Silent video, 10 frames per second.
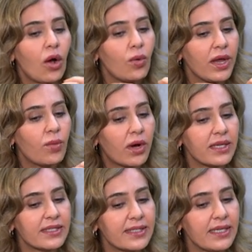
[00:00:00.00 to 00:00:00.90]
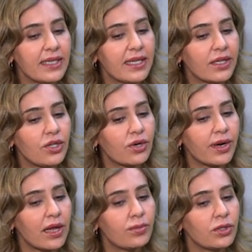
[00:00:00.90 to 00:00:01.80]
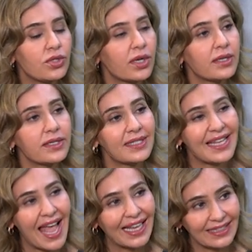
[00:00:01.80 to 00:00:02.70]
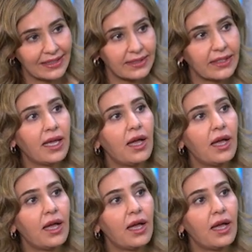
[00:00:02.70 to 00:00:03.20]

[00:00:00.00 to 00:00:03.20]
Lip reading: We want to see that you're able to understand